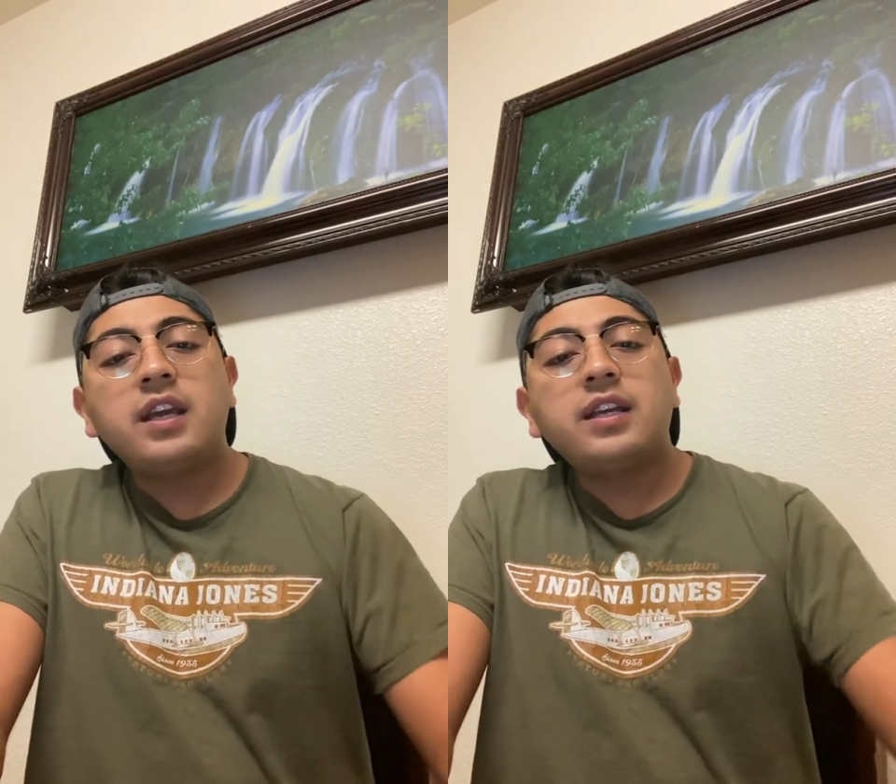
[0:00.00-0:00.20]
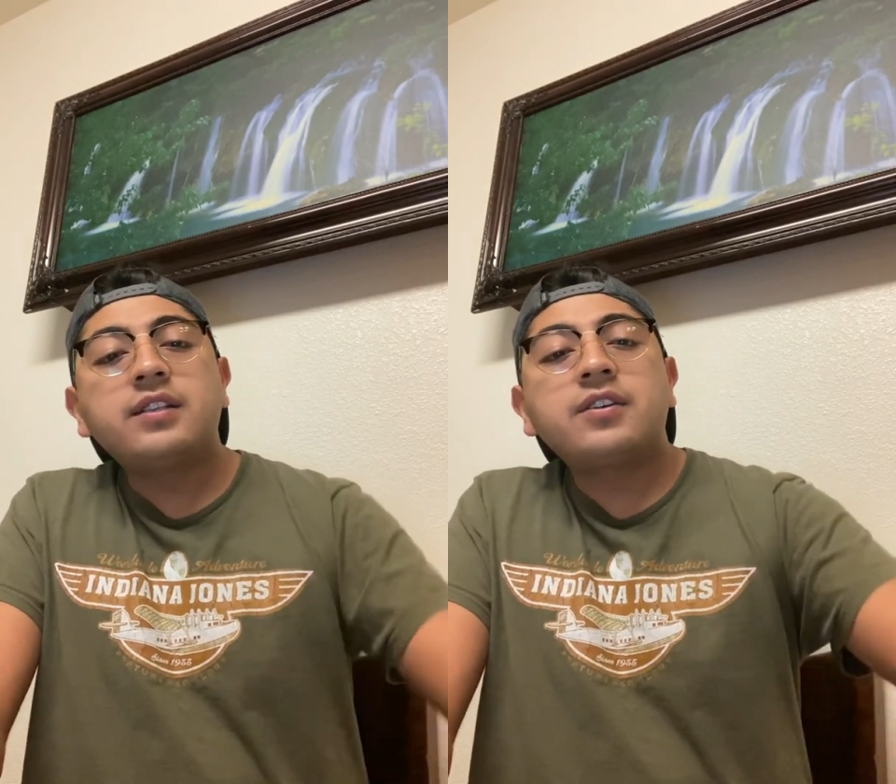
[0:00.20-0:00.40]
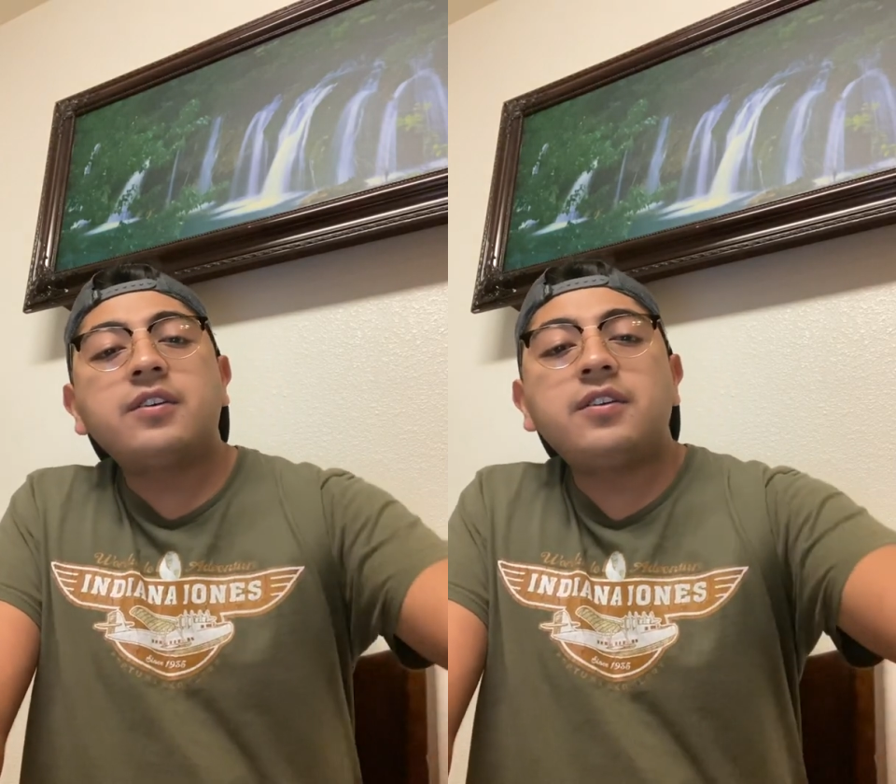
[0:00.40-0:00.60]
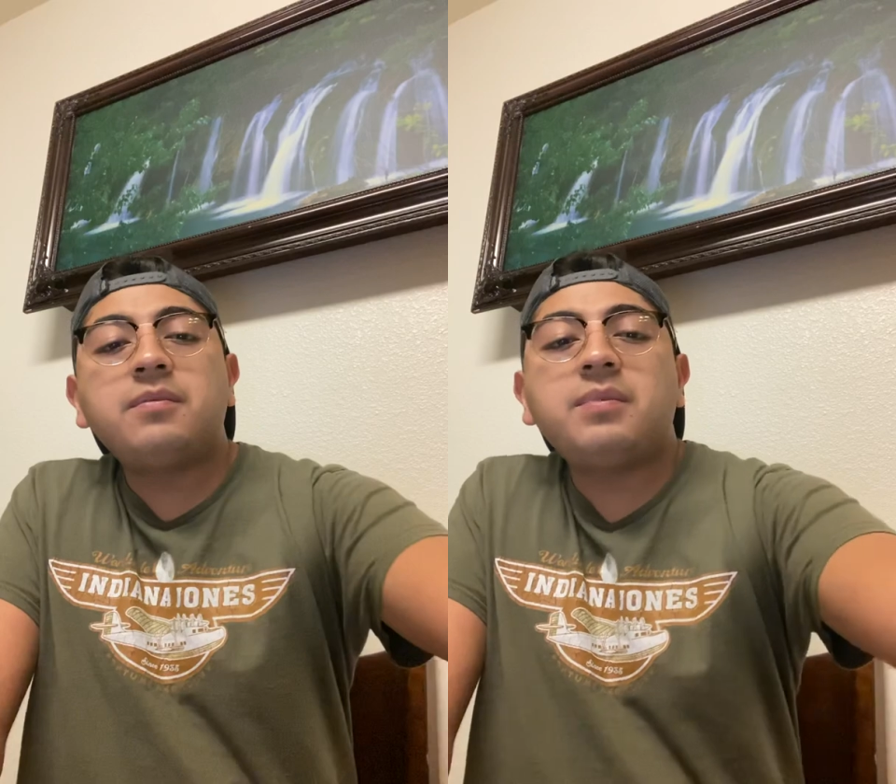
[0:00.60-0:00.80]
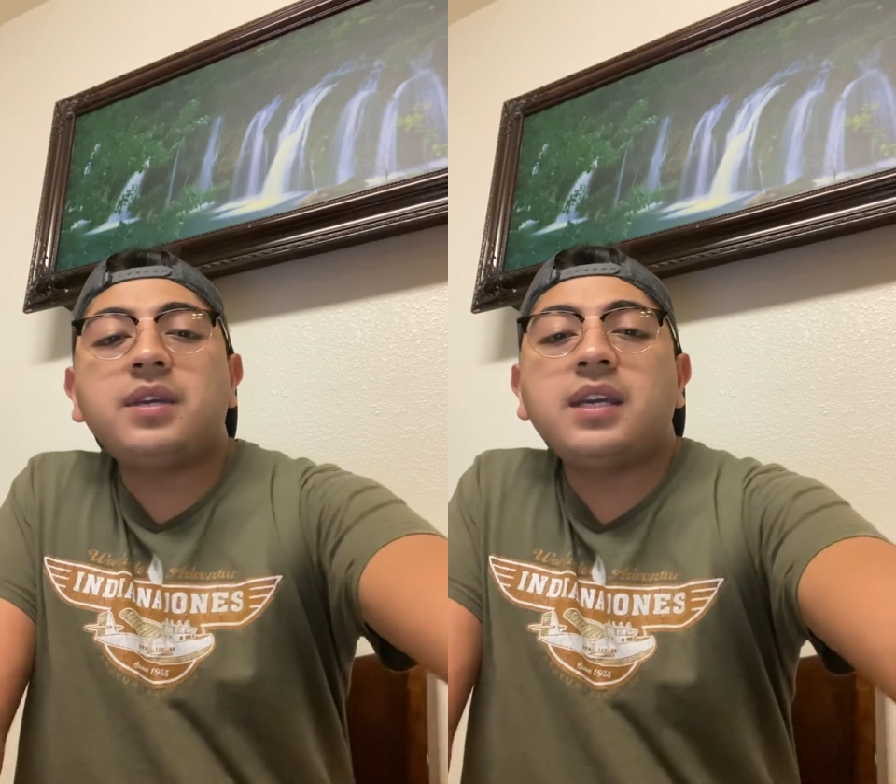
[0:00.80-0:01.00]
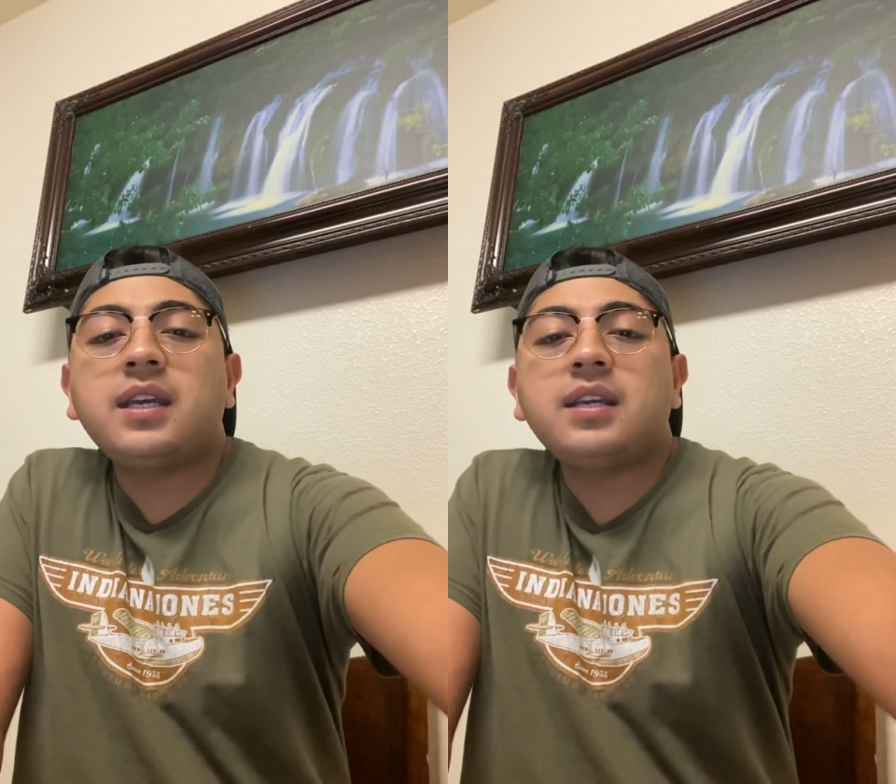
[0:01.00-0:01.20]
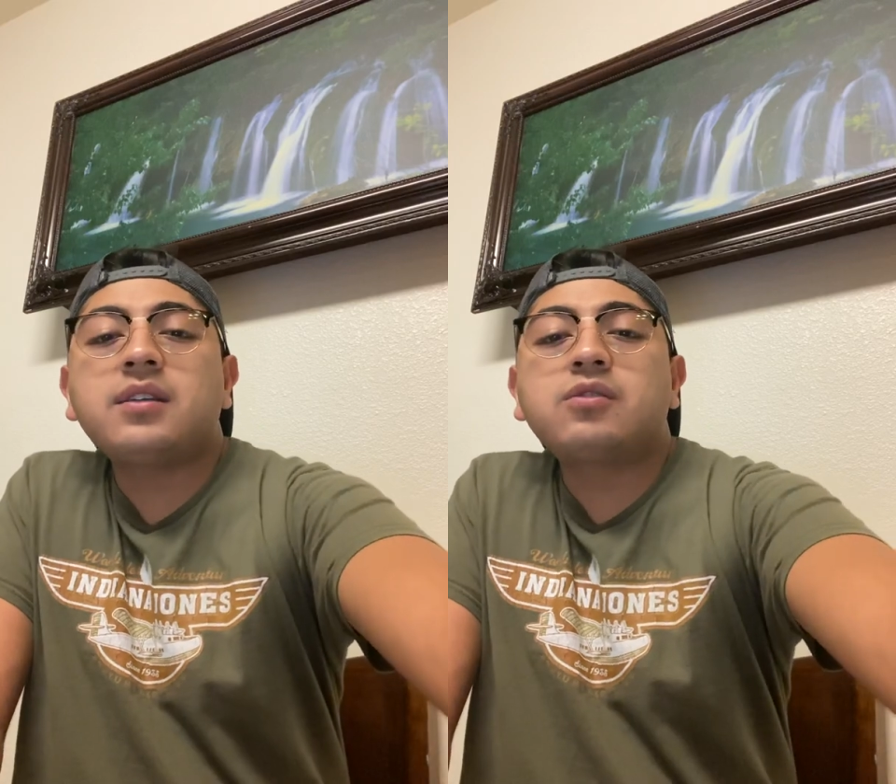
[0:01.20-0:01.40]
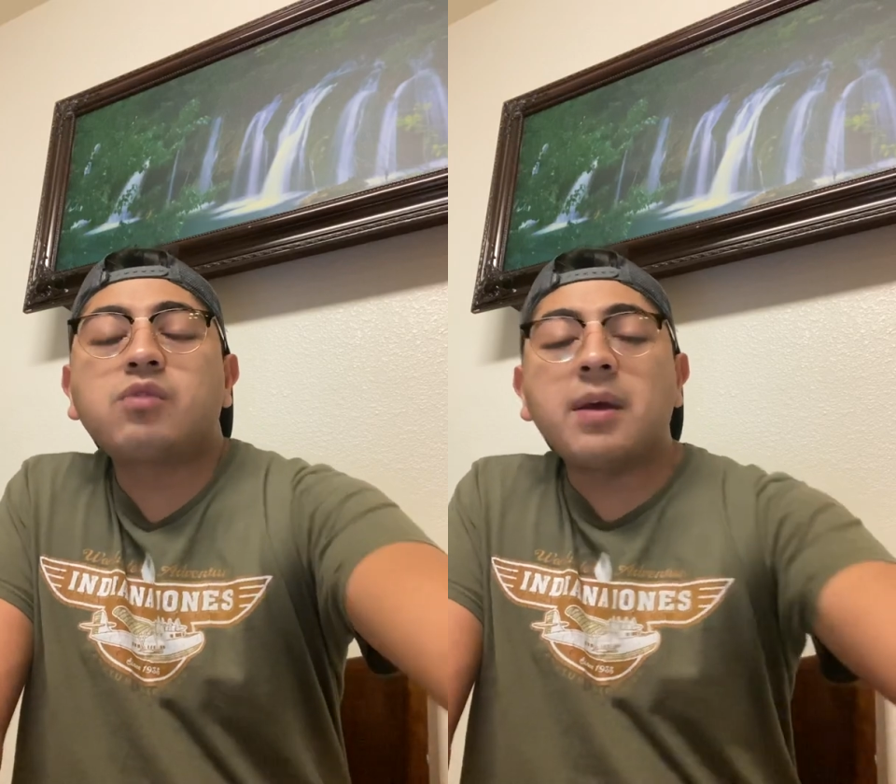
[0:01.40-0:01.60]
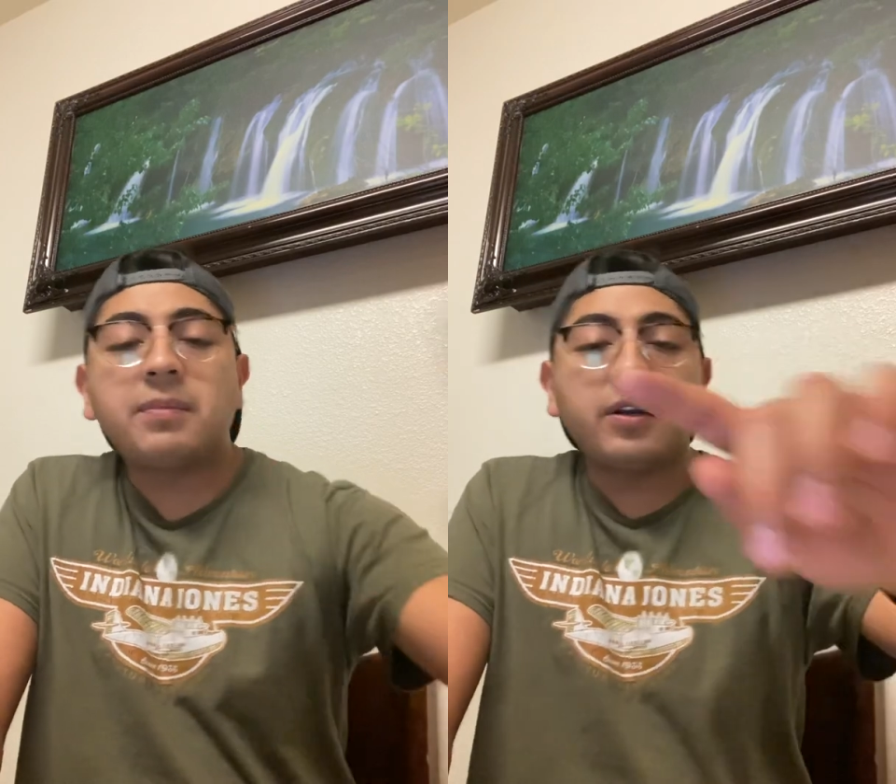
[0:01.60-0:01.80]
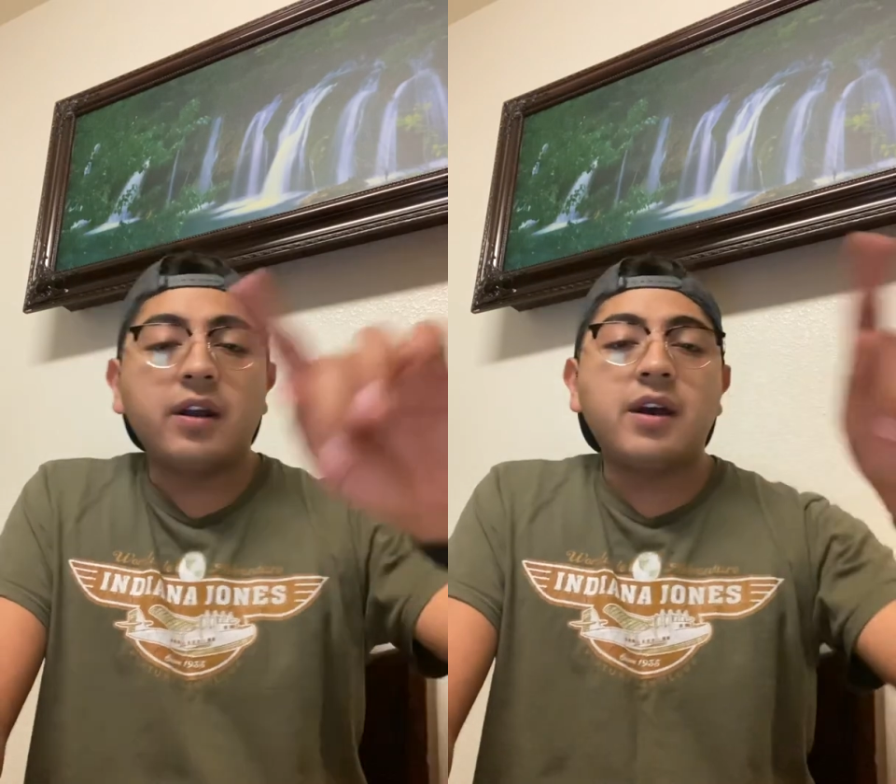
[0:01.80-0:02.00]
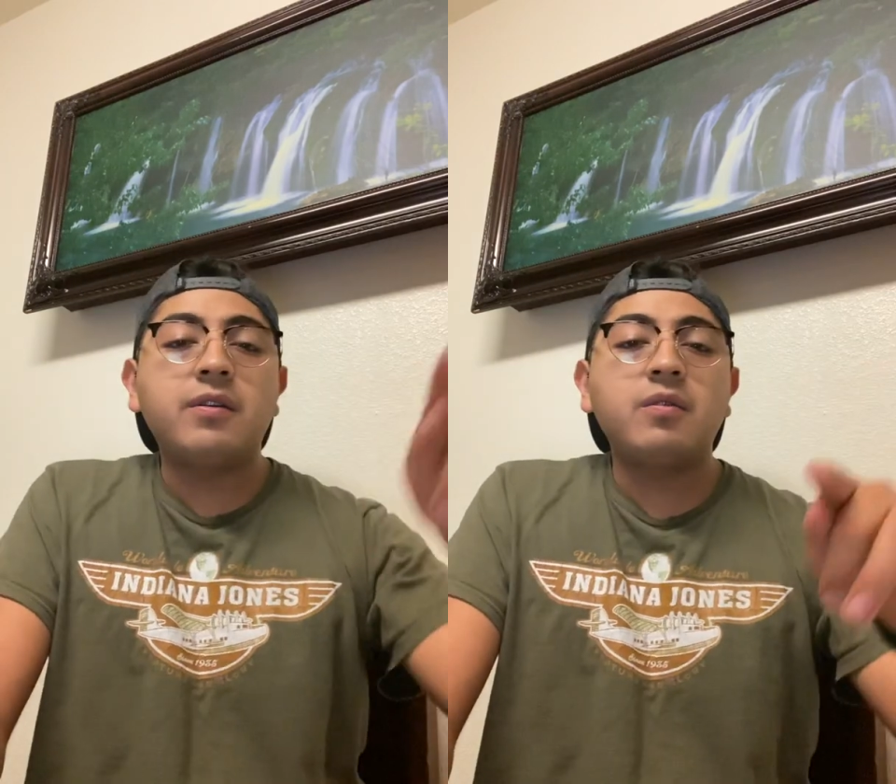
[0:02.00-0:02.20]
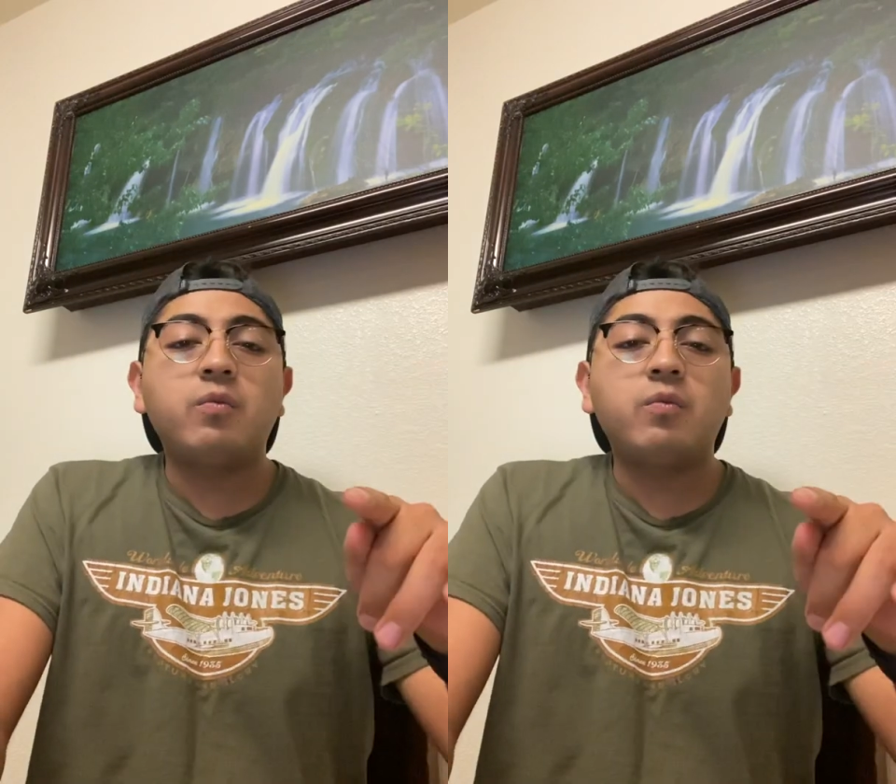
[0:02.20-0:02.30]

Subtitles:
is going to be swapped around